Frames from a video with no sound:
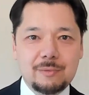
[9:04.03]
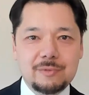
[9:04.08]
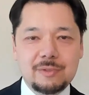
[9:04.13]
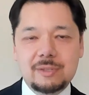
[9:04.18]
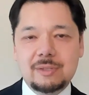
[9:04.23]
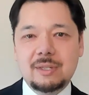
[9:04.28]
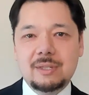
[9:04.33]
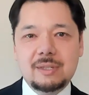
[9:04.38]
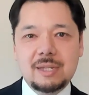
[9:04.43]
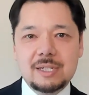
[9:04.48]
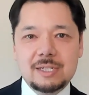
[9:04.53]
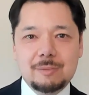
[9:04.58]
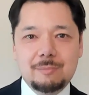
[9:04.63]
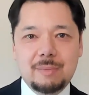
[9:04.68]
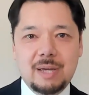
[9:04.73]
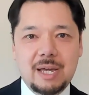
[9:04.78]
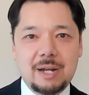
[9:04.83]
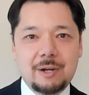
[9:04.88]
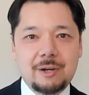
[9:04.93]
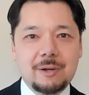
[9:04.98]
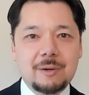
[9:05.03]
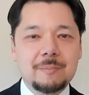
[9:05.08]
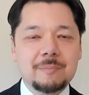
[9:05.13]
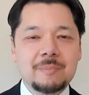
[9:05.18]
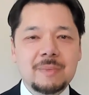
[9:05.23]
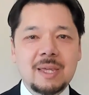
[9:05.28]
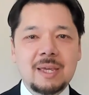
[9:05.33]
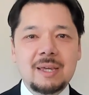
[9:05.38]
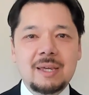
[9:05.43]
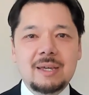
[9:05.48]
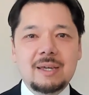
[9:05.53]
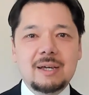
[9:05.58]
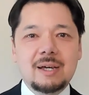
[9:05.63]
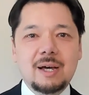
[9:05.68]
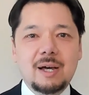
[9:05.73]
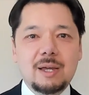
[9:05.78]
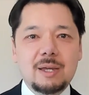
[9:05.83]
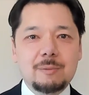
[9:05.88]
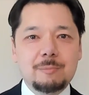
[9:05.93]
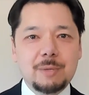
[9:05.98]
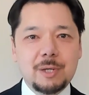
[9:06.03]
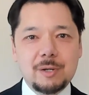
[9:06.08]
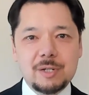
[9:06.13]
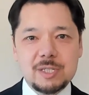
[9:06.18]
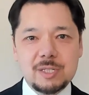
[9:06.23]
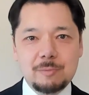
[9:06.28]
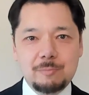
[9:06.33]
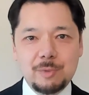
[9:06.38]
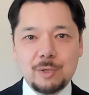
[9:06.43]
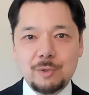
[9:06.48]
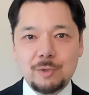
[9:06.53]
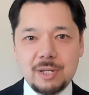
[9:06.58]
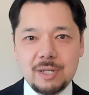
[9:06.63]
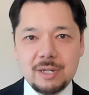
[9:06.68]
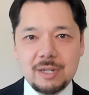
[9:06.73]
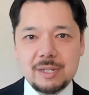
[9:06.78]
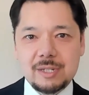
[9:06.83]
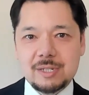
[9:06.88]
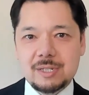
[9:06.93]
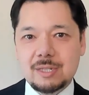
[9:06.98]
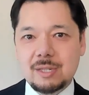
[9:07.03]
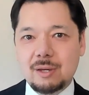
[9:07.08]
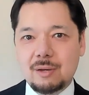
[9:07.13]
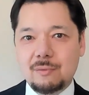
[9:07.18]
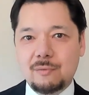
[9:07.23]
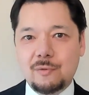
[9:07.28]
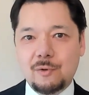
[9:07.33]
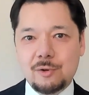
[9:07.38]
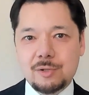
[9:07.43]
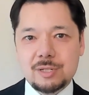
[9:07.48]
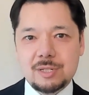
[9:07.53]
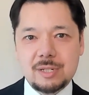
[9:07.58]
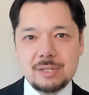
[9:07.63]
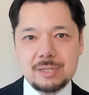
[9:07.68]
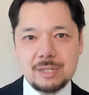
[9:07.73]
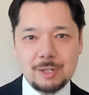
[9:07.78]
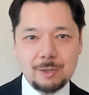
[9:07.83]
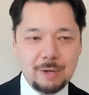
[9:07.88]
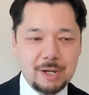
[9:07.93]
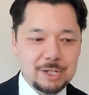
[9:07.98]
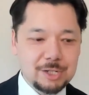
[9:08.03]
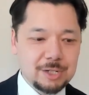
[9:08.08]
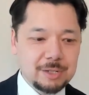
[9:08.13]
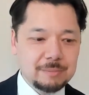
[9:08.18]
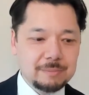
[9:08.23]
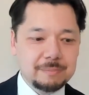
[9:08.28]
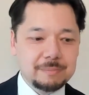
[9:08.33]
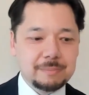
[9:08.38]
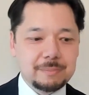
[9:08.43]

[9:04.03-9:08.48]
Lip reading: of doesn't matter because the beauty is the first consideration.